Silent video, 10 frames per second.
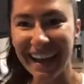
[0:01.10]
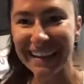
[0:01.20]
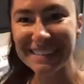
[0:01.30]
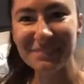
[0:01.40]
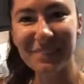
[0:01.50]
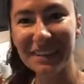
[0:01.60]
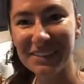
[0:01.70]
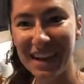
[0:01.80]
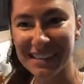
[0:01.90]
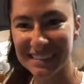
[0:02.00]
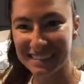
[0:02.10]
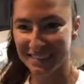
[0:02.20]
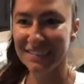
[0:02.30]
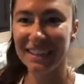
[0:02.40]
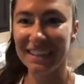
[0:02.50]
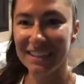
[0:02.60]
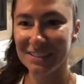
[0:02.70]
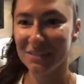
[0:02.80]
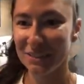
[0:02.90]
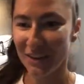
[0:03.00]
It's been a while since I've been in the
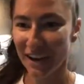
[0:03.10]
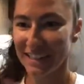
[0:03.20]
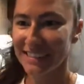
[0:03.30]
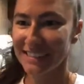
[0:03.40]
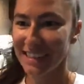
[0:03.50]
kitchen with you guys.